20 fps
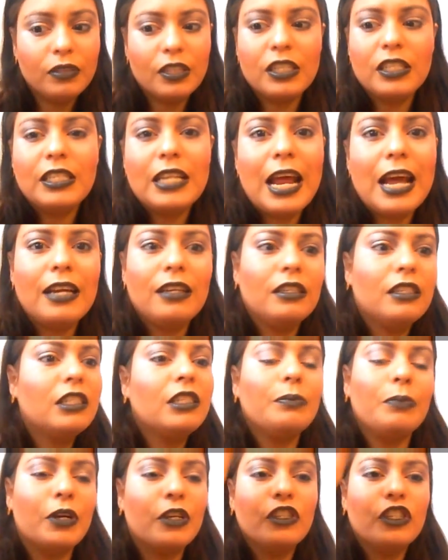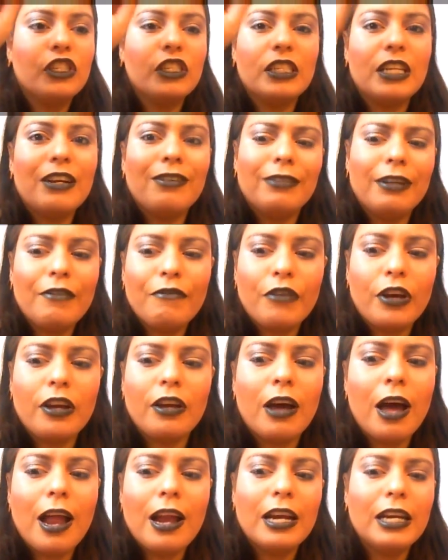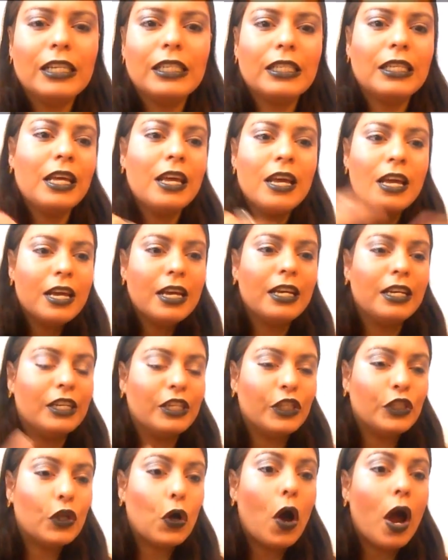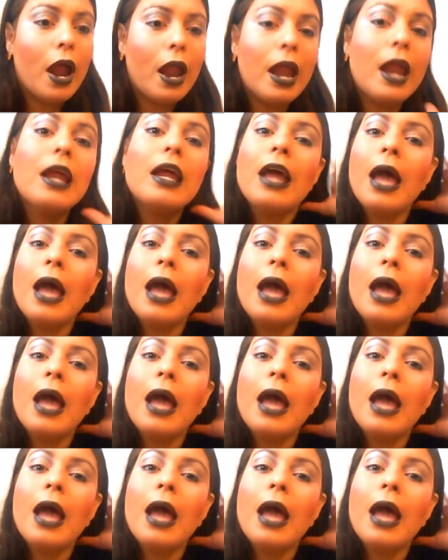Just like the sponges, there are different colors in the store,